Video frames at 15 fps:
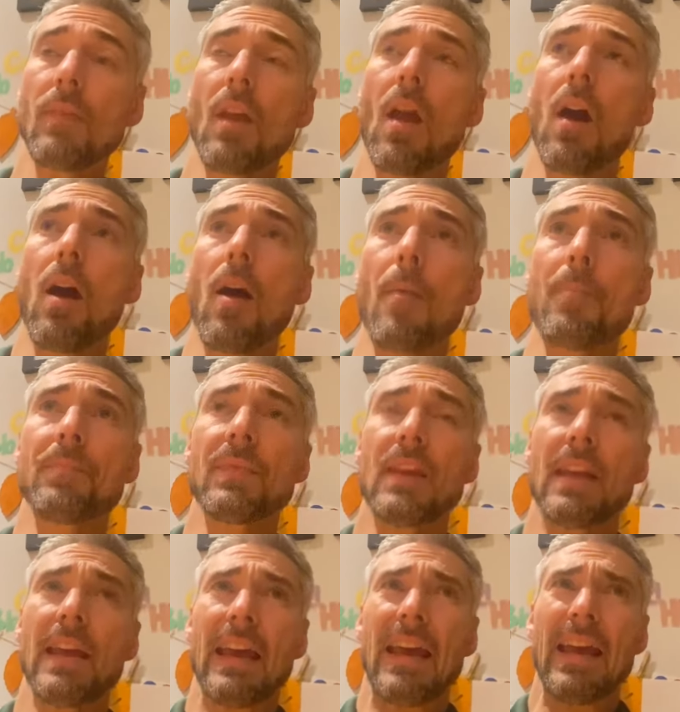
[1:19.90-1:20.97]
But
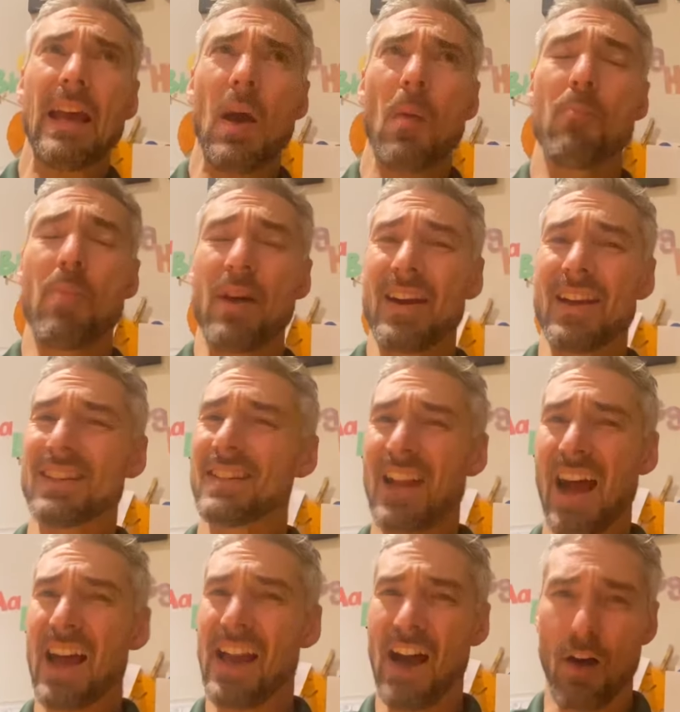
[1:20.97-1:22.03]
it is
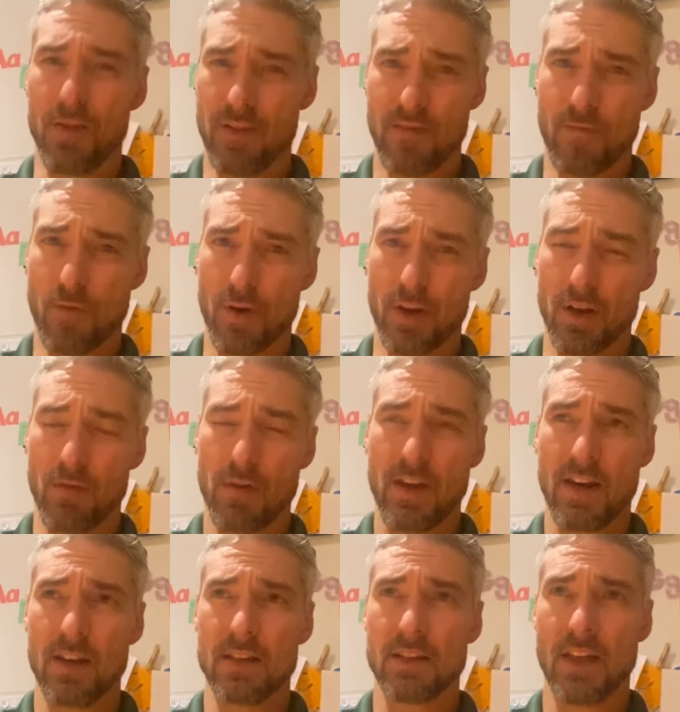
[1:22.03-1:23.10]
not healthy for you.
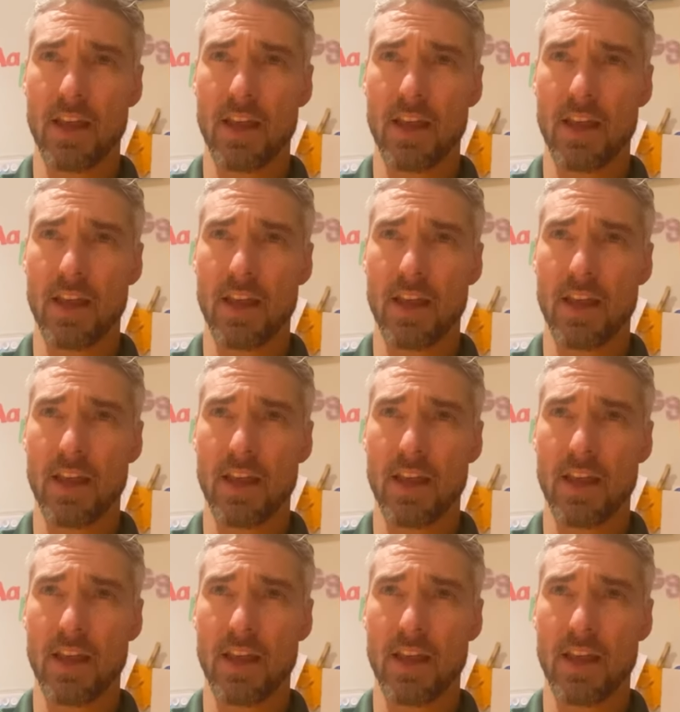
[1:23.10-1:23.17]
It's